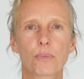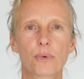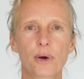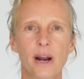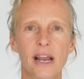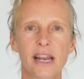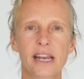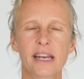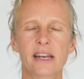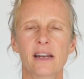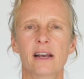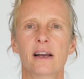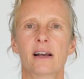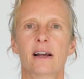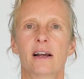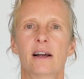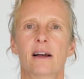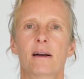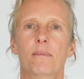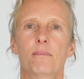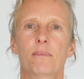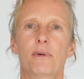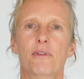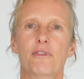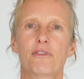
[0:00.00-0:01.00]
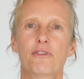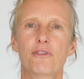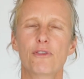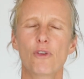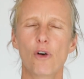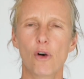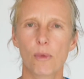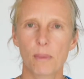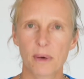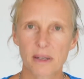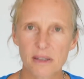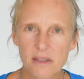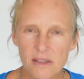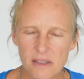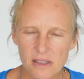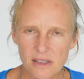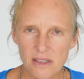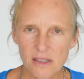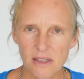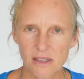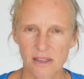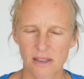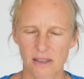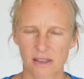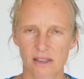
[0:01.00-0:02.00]
brain performance
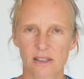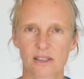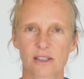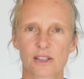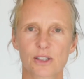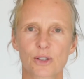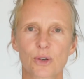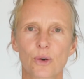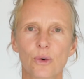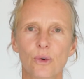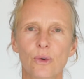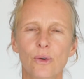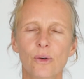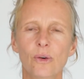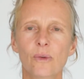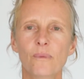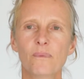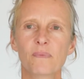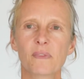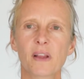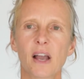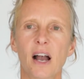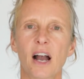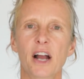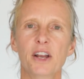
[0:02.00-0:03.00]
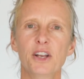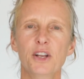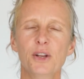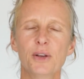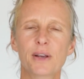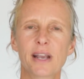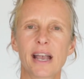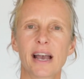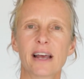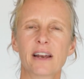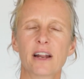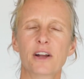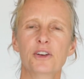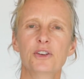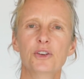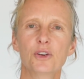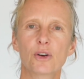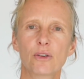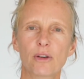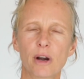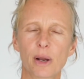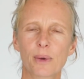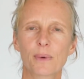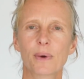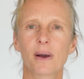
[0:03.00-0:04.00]
score, and you get a
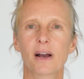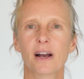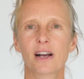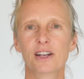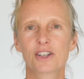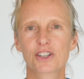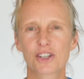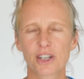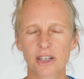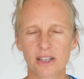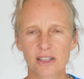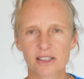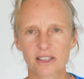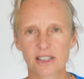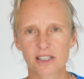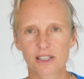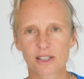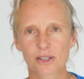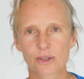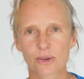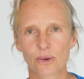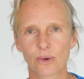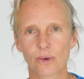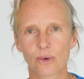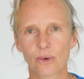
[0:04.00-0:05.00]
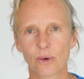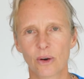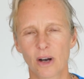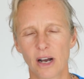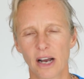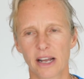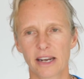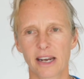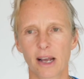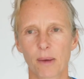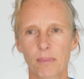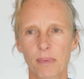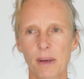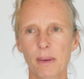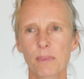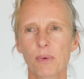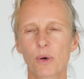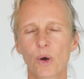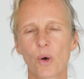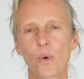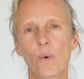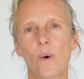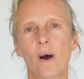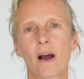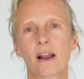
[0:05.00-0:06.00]
neuro-agility score. Now, people
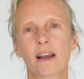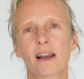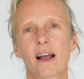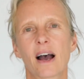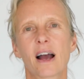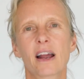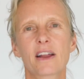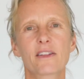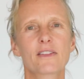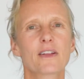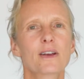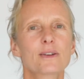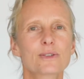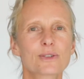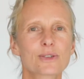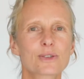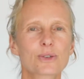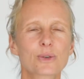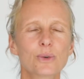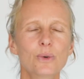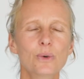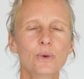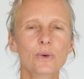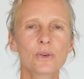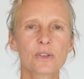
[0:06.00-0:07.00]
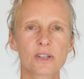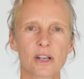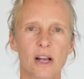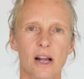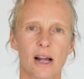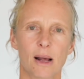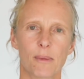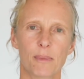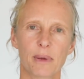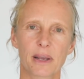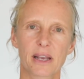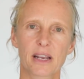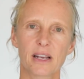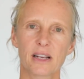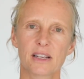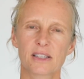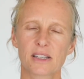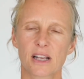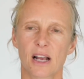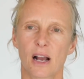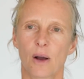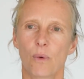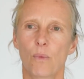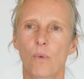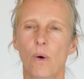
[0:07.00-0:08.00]
quite like those scores because
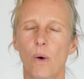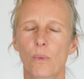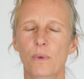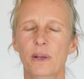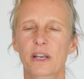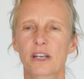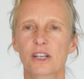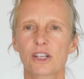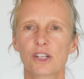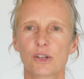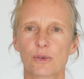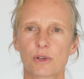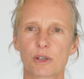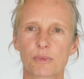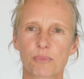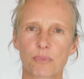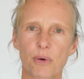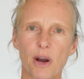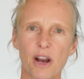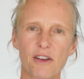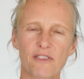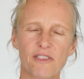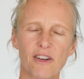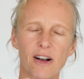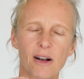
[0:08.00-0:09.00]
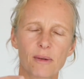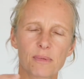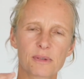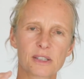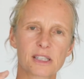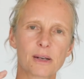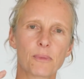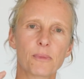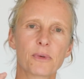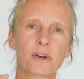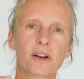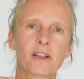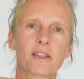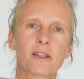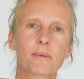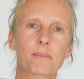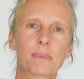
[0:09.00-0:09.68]
what we can do is profile someone at the